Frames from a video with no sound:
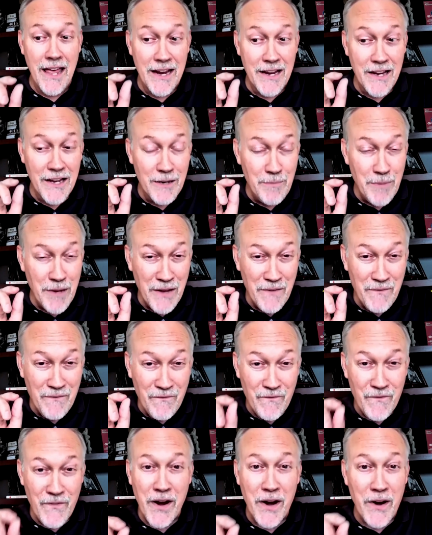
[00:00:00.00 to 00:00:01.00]
it could be a
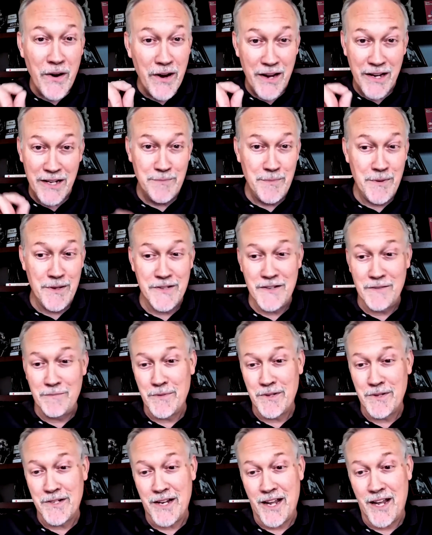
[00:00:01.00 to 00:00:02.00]
very
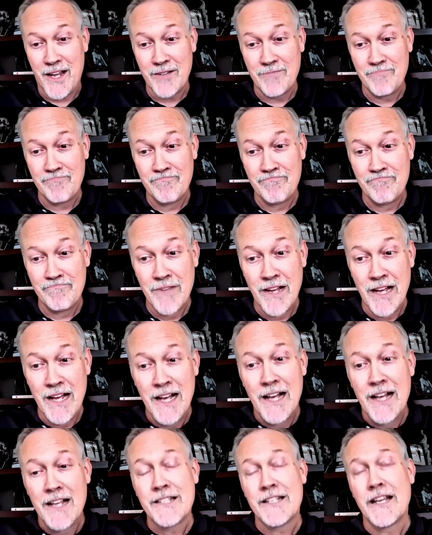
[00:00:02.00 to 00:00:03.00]
expensive mistake.
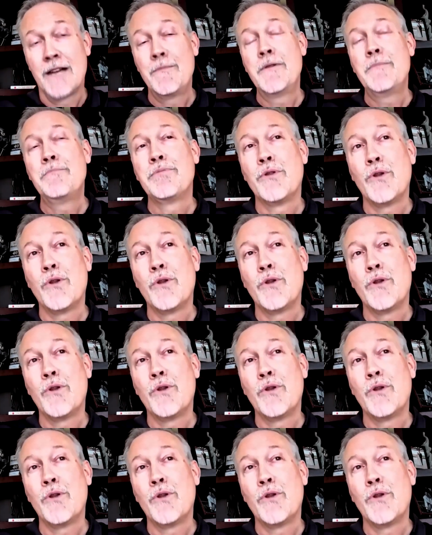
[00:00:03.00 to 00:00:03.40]
Some